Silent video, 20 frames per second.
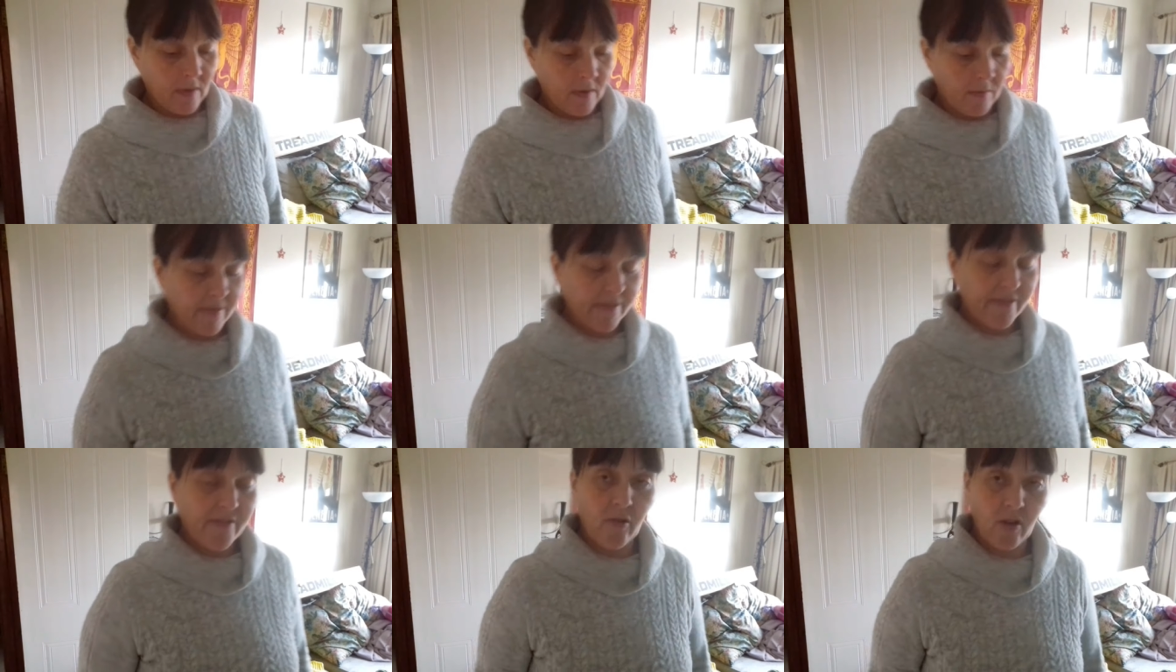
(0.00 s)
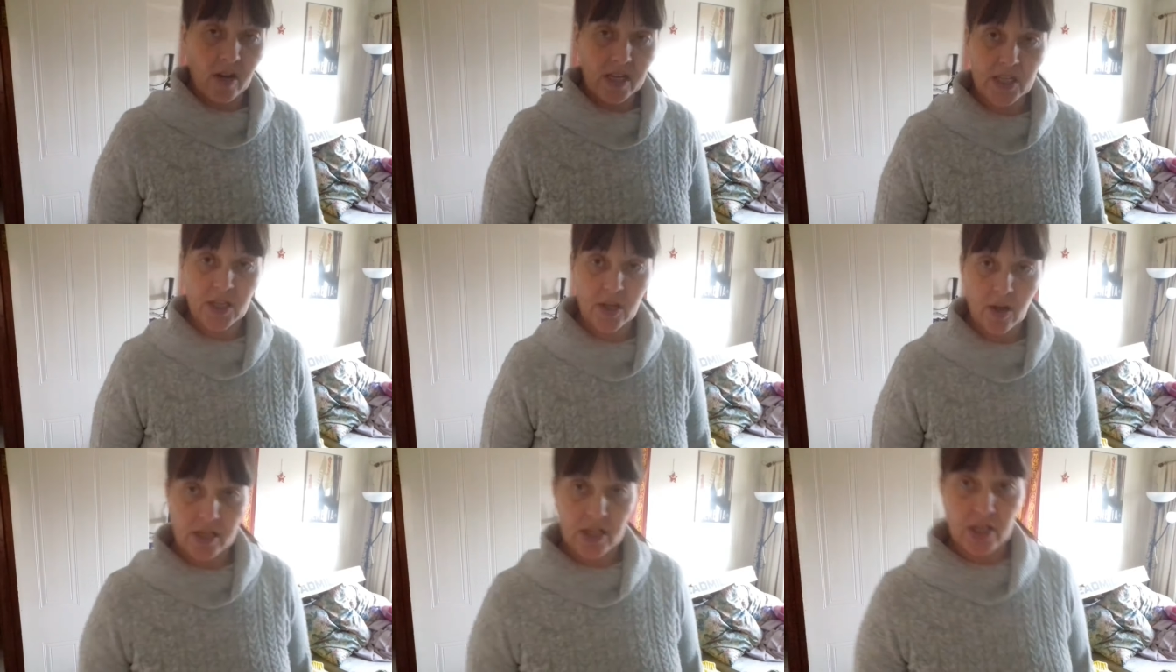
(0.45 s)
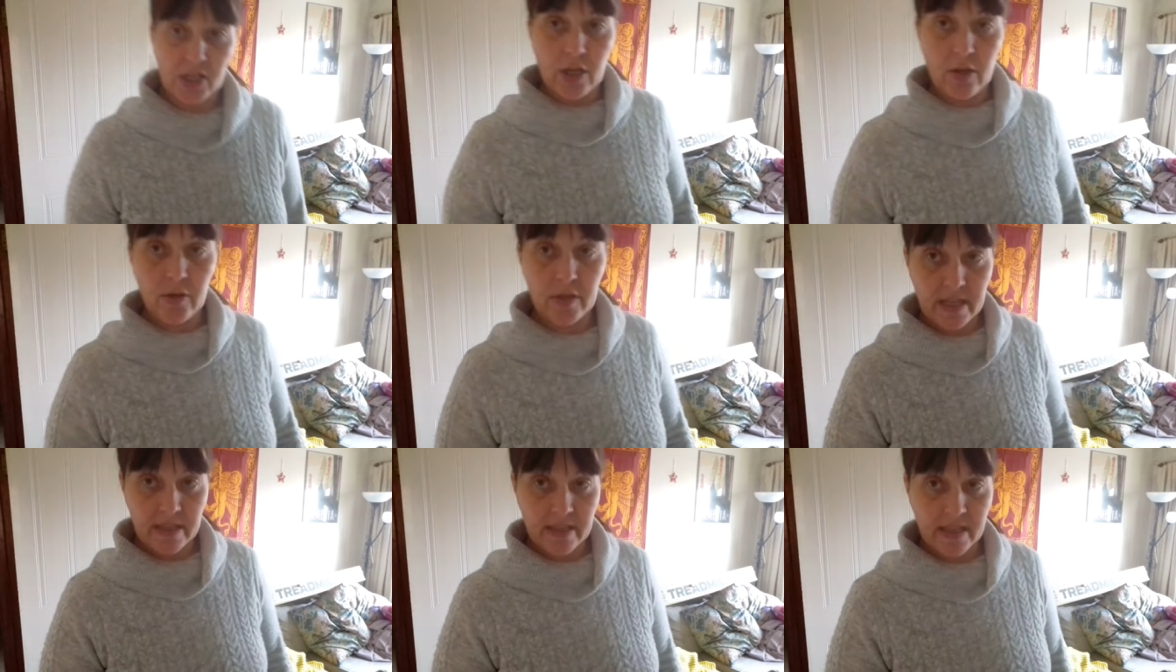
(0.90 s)
before I started
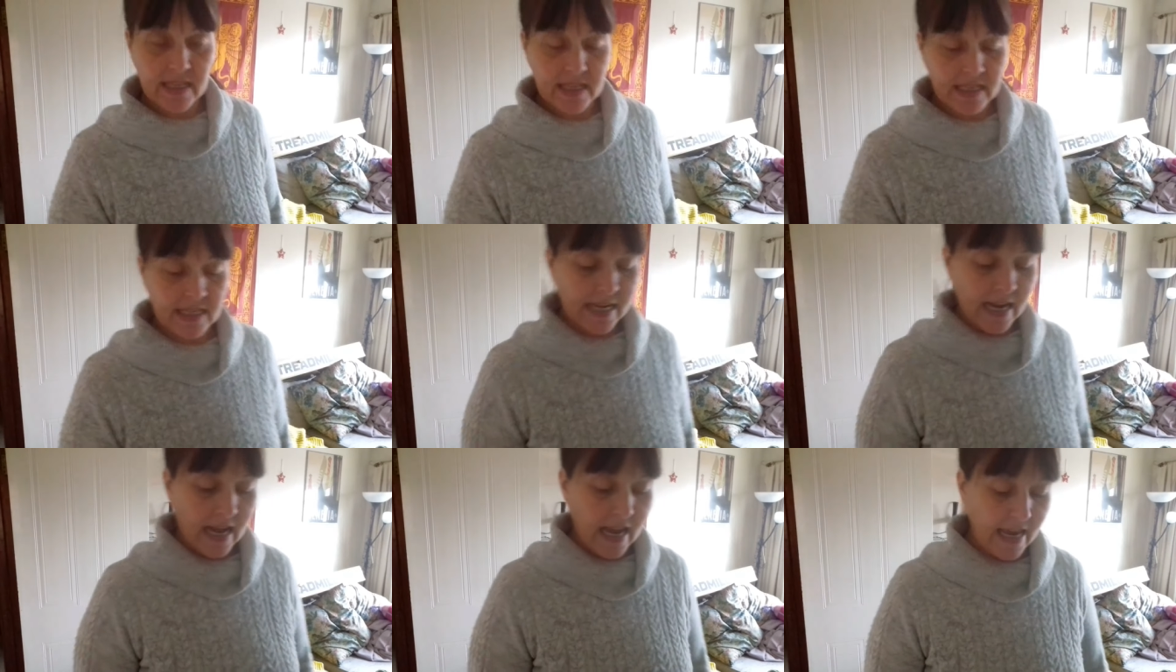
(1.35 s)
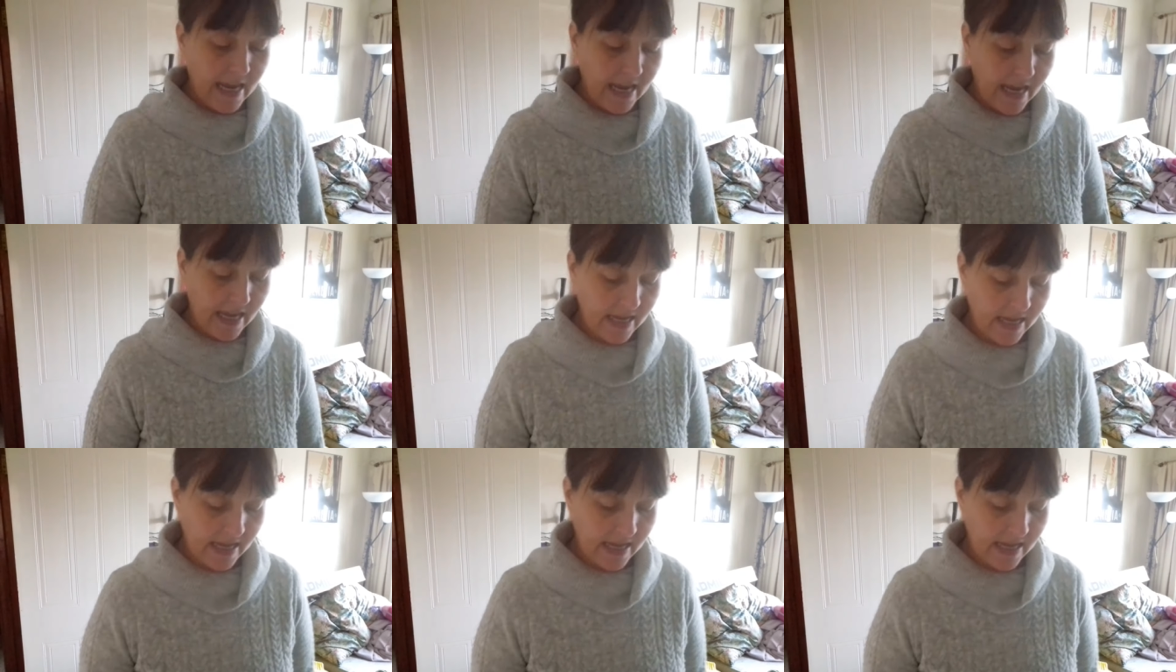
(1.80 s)
using this today.